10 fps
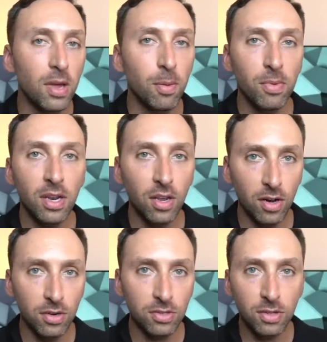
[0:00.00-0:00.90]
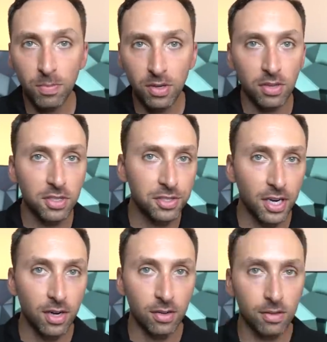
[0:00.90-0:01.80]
many, many years to build this channel.